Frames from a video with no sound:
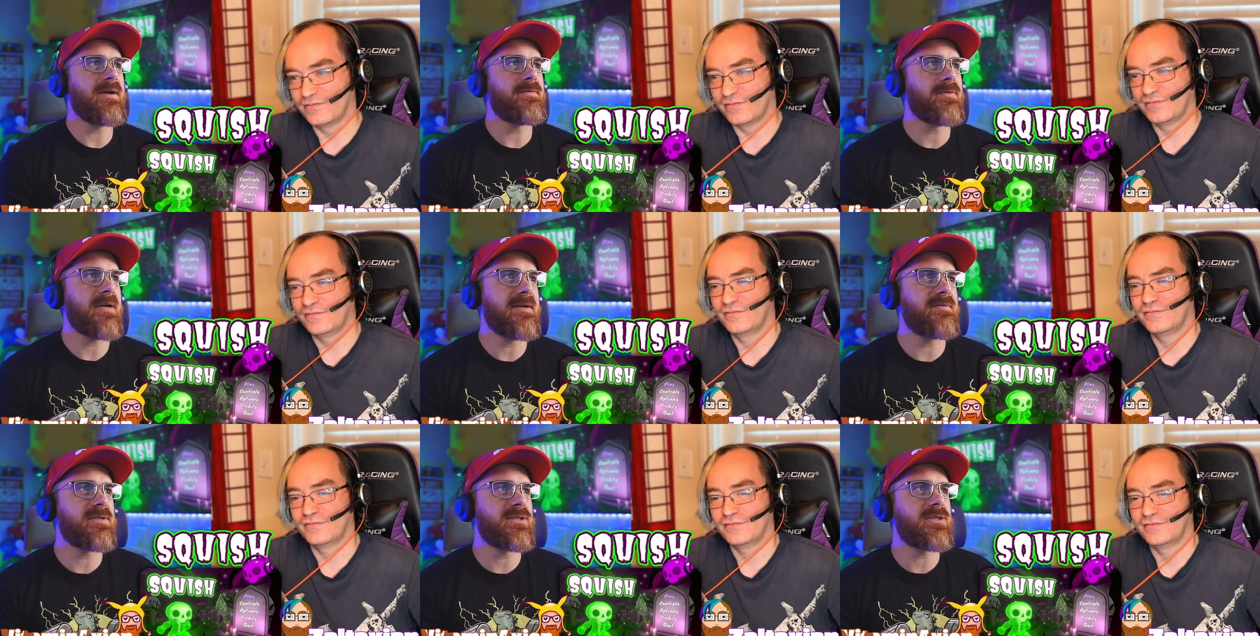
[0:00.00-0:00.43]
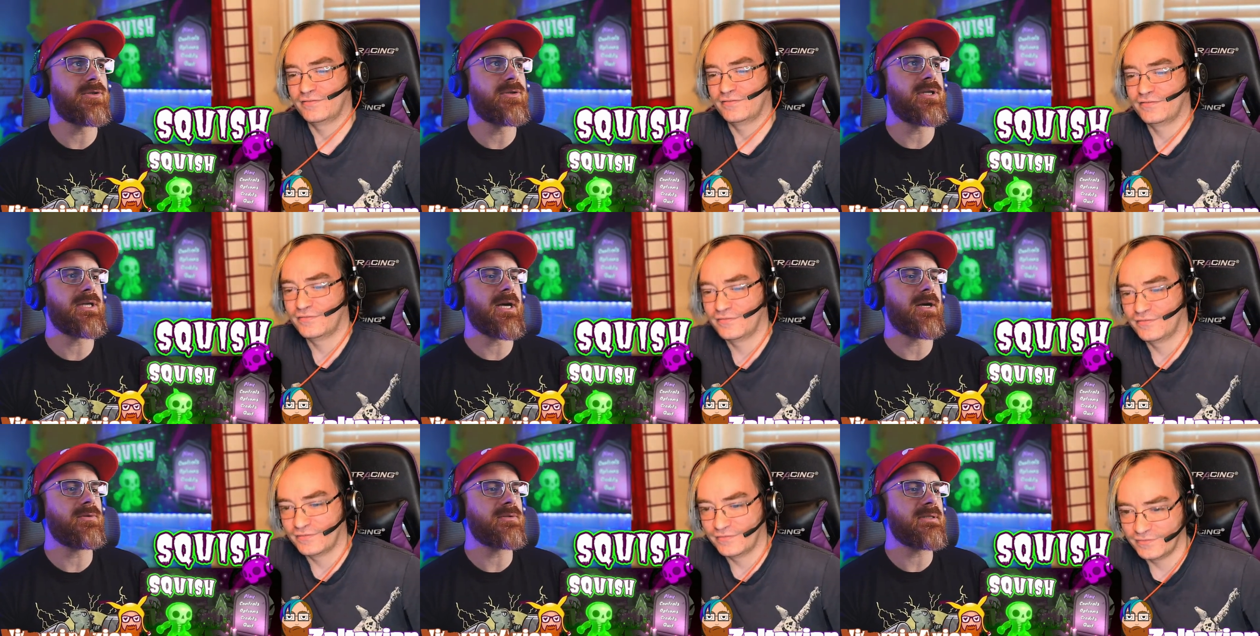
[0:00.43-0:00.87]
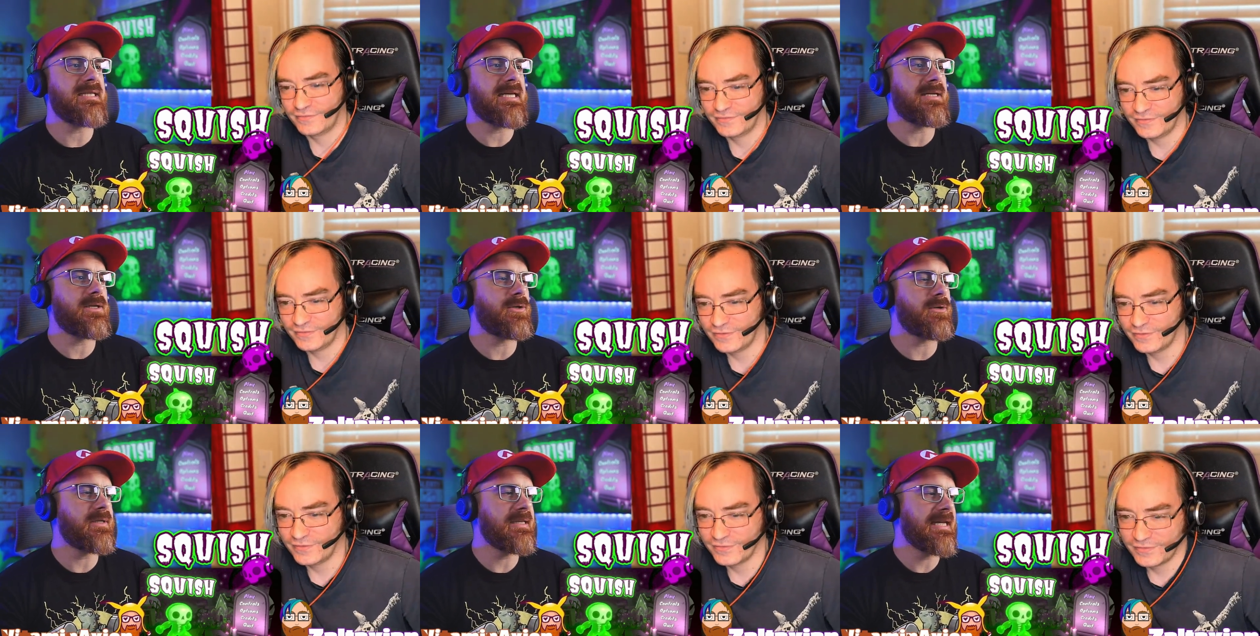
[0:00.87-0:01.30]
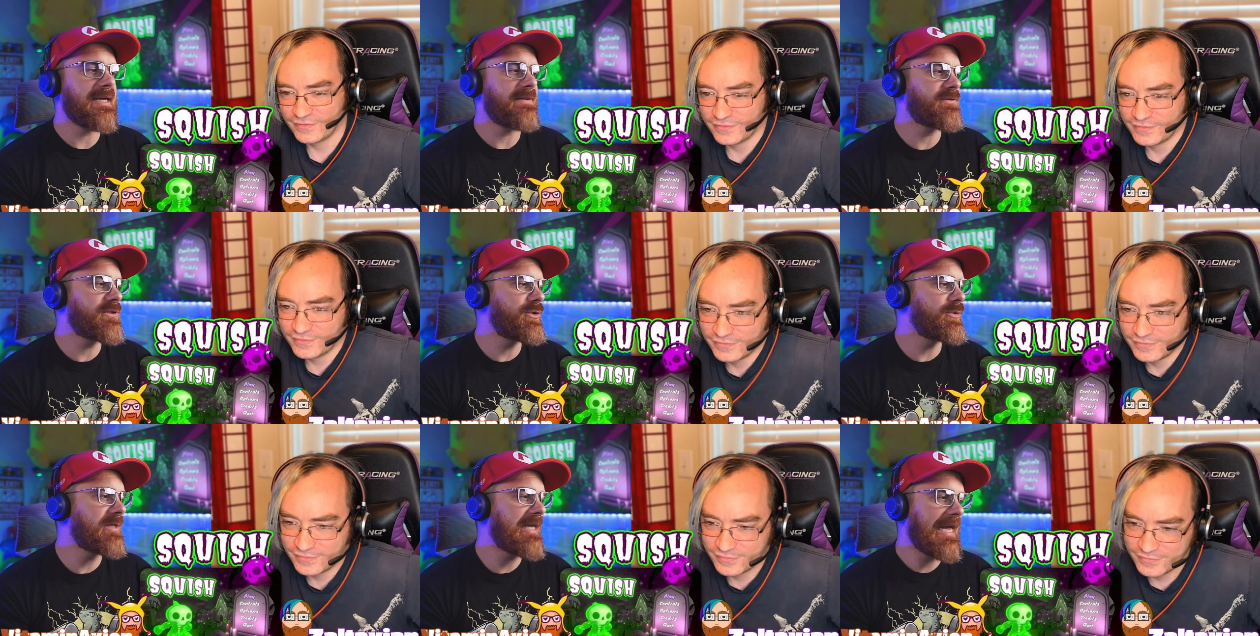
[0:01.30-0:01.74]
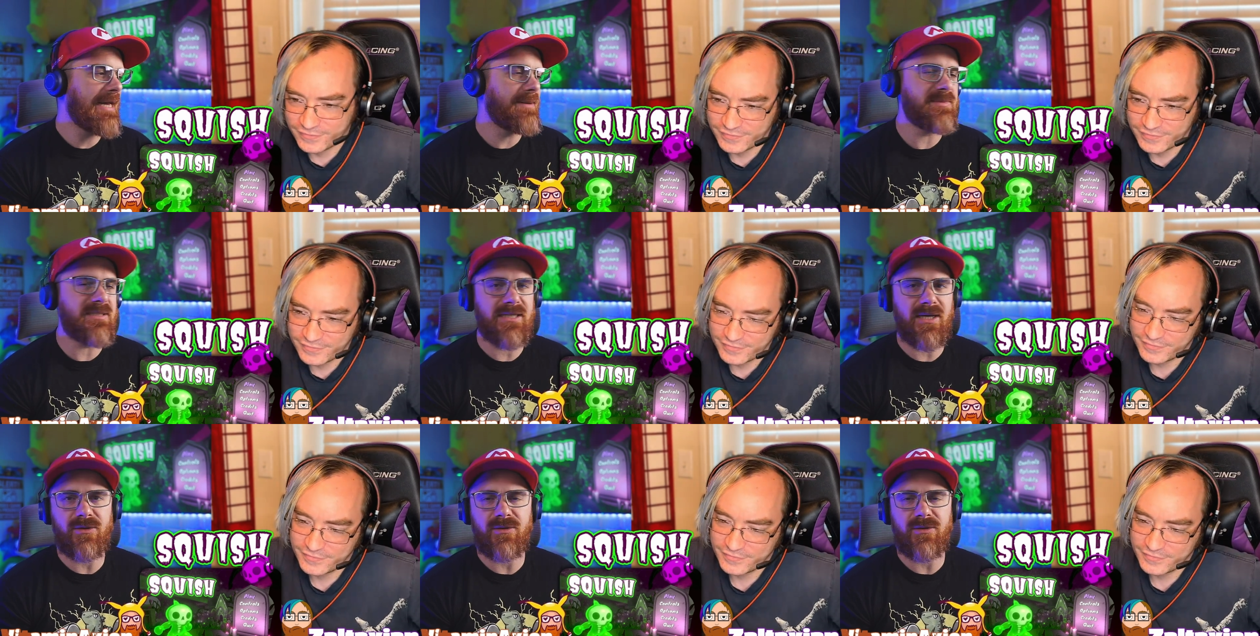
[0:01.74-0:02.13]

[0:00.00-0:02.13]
Speaker 1: Grave Rave Studios. They currently have two games.